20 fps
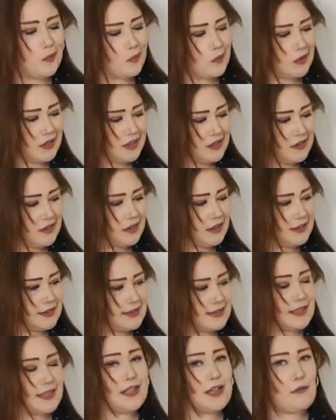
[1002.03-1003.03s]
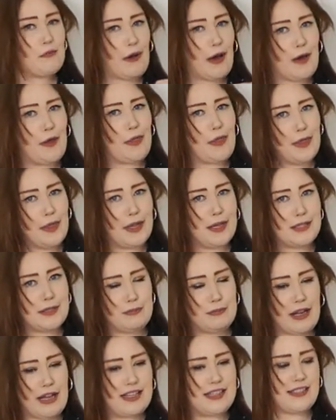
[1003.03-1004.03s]
What do you guys think about this
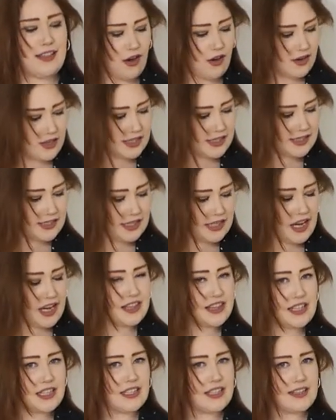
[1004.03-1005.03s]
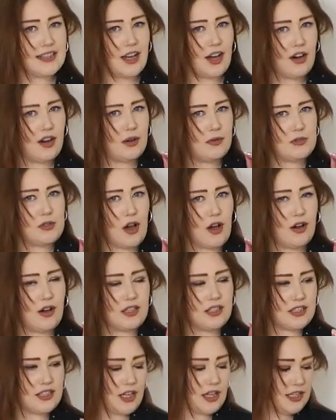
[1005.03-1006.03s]
blazer? Honestly, I think the arms
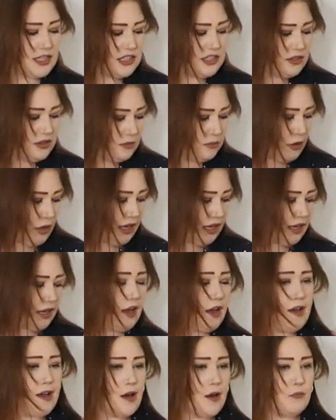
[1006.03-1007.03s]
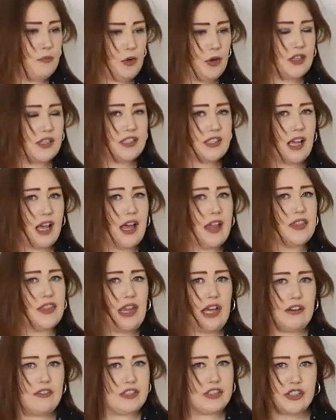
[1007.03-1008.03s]
are slightly too big, but
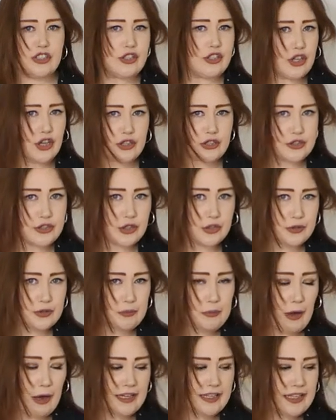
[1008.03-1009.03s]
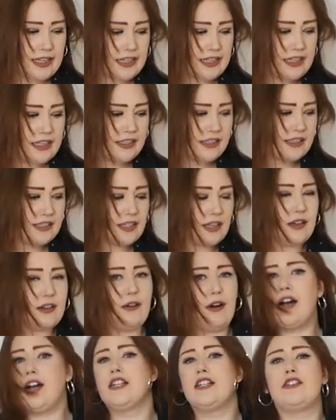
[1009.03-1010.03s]
there is no shoulder padding in it.
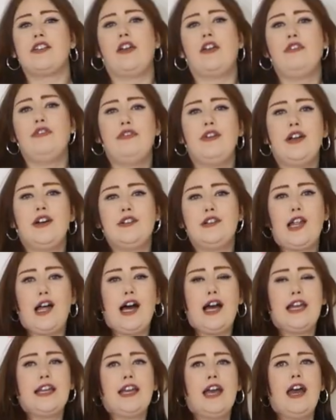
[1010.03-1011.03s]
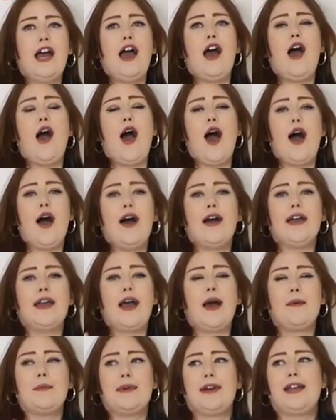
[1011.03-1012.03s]
So I do feel like I
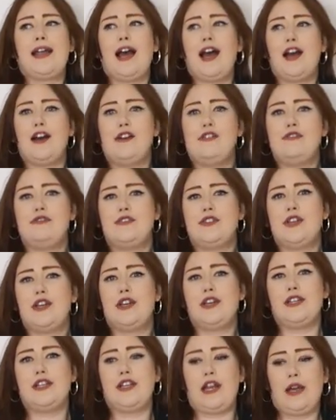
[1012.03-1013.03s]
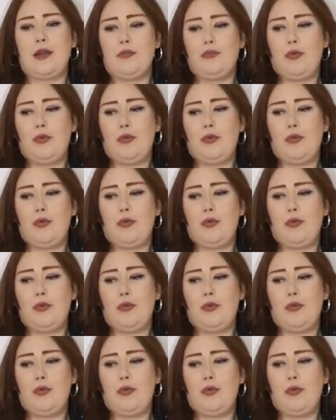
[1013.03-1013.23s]
am going to have to, you know,